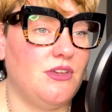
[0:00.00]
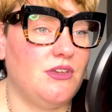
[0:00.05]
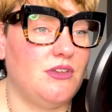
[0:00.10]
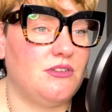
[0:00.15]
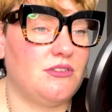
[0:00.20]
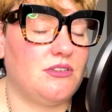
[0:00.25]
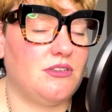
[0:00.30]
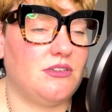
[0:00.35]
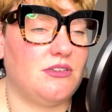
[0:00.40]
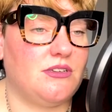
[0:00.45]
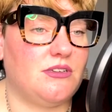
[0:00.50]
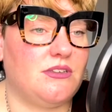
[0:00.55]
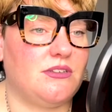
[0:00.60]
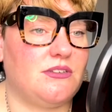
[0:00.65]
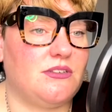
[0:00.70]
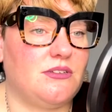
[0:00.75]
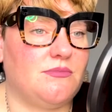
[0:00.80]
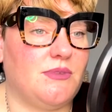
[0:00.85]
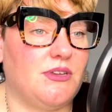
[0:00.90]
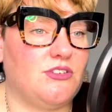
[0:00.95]
to
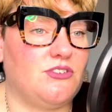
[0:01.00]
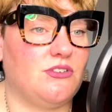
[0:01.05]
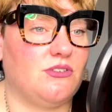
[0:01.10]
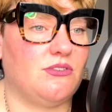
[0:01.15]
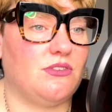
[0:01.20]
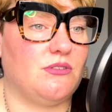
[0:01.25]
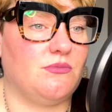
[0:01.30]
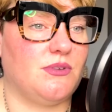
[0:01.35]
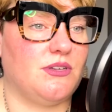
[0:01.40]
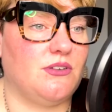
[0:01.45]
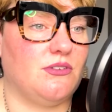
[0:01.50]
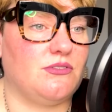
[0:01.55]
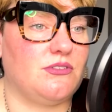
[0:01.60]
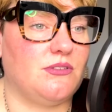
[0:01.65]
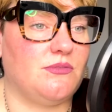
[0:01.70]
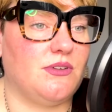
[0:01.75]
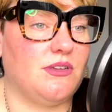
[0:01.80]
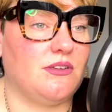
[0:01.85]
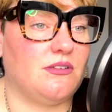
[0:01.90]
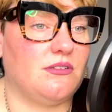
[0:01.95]
make sure that we're not
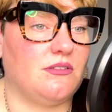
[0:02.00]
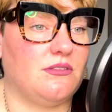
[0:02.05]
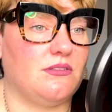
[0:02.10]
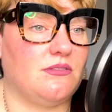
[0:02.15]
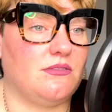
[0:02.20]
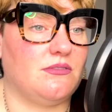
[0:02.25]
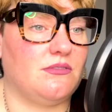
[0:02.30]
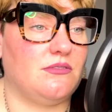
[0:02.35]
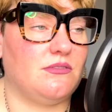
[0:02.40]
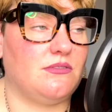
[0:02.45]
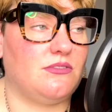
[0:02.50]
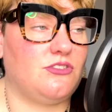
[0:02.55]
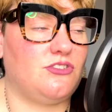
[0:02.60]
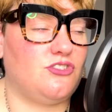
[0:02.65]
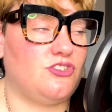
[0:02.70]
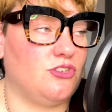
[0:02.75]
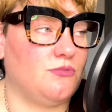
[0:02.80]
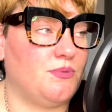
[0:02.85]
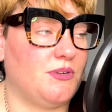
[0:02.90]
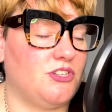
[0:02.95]
doing
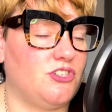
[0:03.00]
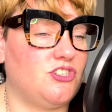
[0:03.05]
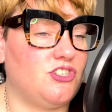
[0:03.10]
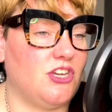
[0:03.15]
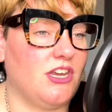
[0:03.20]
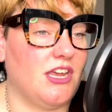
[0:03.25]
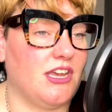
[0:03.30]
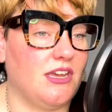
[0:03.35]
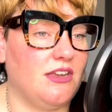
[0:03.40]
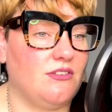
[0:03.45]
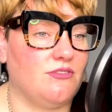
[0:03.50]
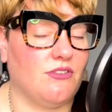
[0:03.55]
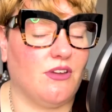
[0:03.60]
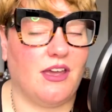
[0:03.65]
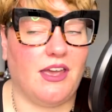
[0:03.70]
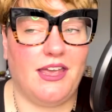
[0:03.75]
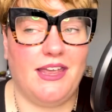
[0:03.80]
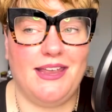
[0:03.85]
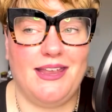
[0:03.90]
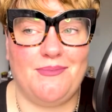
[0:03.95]
stupid shit,
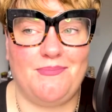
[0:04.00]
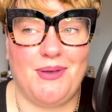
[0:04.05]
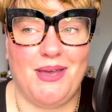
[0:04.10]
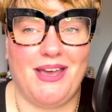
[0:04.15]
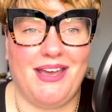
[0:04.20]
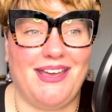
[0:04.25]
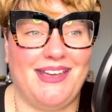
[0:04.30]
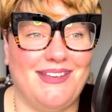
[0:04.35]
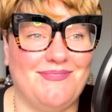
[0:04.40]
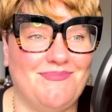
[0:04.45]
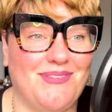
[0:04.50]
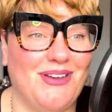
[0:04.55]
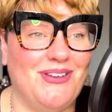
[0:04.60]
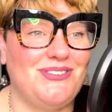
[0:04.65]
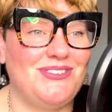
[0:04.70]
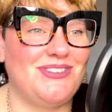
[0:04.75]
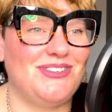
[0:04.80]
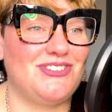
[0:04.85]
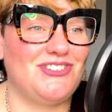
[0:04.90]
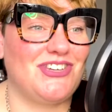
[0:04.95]
right? But
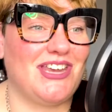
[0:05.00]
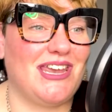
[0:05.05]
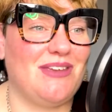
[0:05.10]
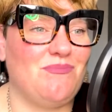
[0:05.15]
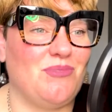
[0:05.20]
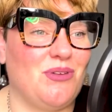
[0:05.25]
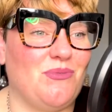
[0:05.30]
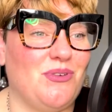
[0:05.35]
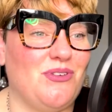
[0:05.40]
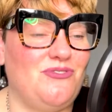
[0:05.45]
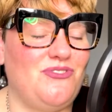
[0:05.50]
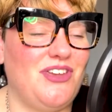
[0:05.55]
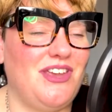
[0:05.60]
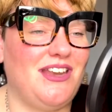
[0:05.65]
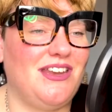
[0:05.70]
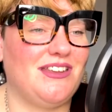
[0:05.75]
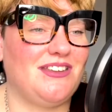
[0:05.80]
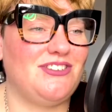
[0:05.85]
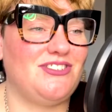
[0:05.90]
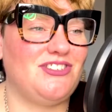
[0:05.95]
most of the shame that we're
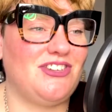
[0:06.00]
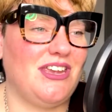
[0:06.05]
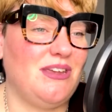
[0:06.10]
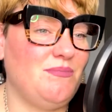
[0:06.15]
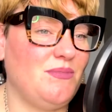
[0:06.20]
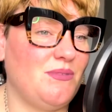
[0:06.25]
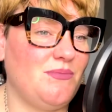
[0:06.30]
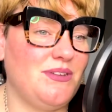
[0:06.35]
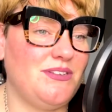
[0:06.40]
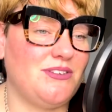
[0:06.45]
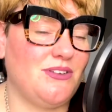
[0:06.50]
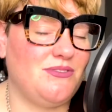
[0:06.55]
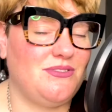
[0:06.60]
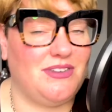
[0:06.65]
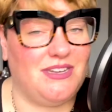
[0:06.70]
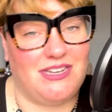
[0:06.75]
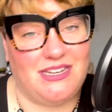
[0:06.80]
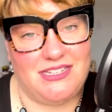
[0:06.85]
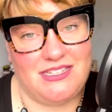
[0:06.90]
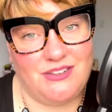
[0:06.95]
feeling is shame that we don't
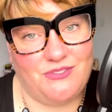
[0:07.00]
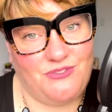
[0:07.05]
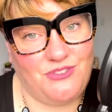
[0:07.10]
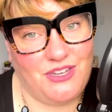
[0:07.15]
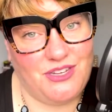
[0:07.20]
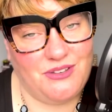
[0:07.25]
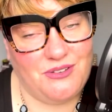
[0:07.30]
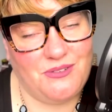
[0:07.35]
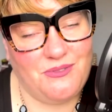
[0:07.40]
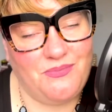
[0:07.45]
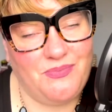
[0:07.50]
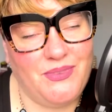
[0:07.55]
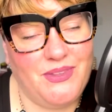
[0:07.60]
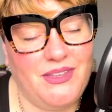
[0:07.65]
need to feel.